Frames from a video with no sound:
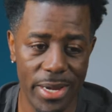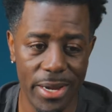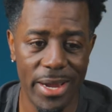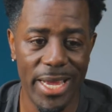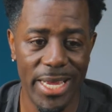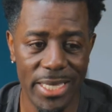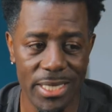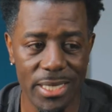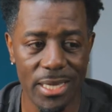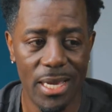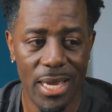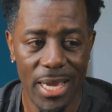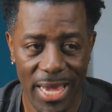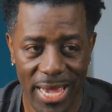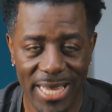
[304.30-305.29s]
here
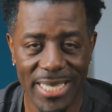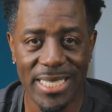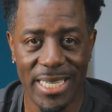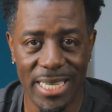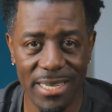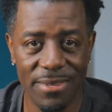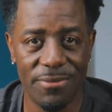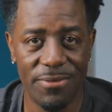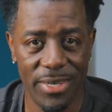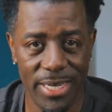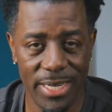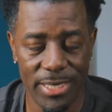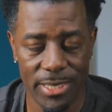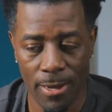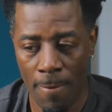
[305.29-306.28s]
is good
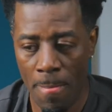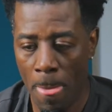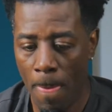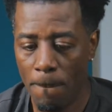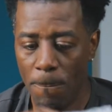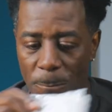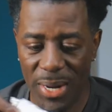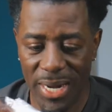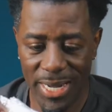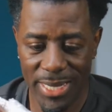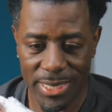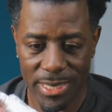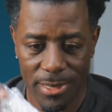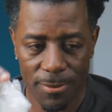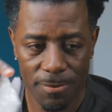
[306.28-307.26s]
footage,
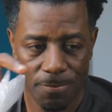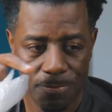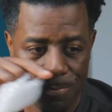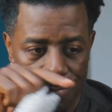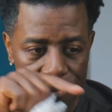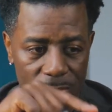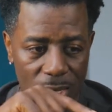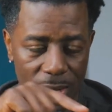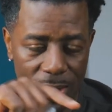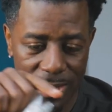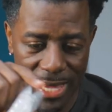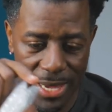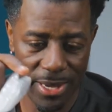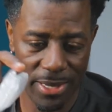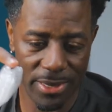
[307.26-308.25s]
but
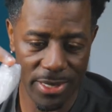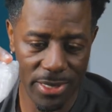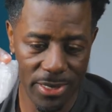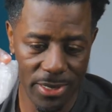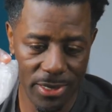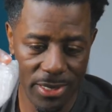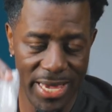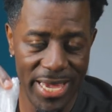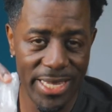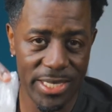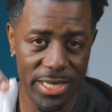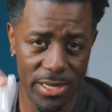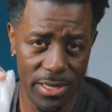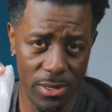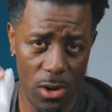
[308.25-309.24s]
The
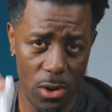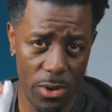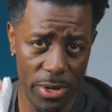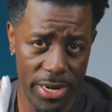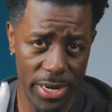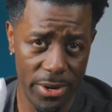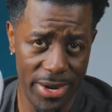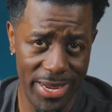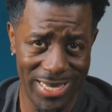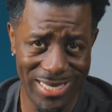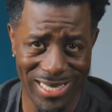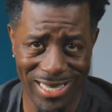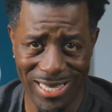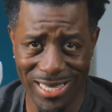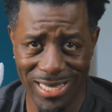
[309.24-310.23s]
lens on here
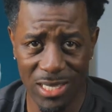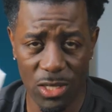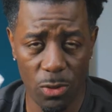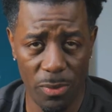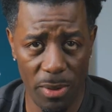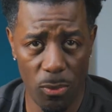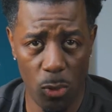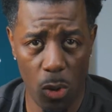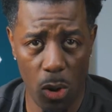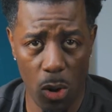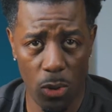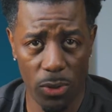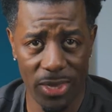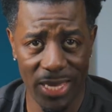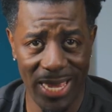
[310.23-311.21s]
is a little bit more
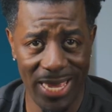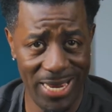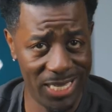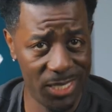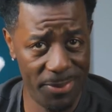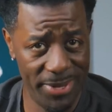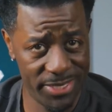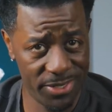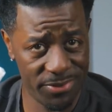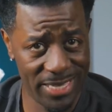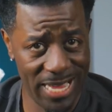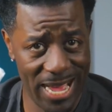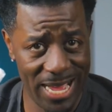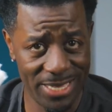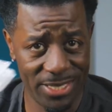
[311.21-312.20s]
on the inexpensive
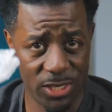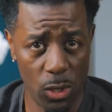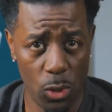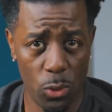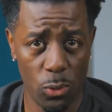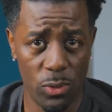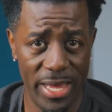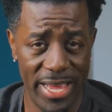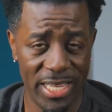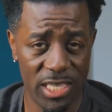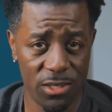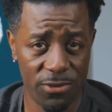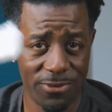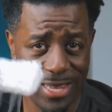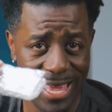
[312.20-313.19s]
side, so
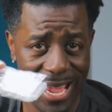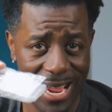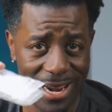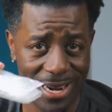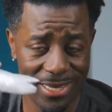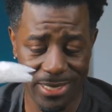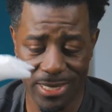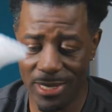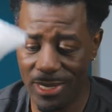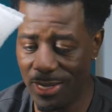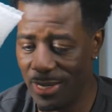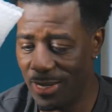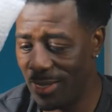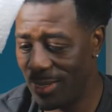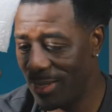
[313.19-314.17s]
lens flares
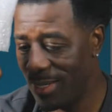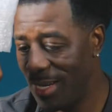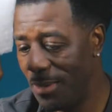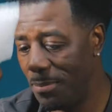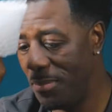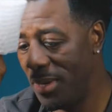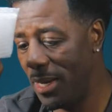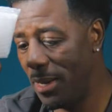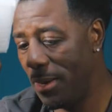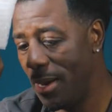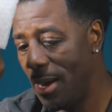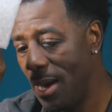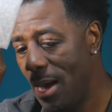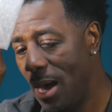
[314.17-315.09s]
could be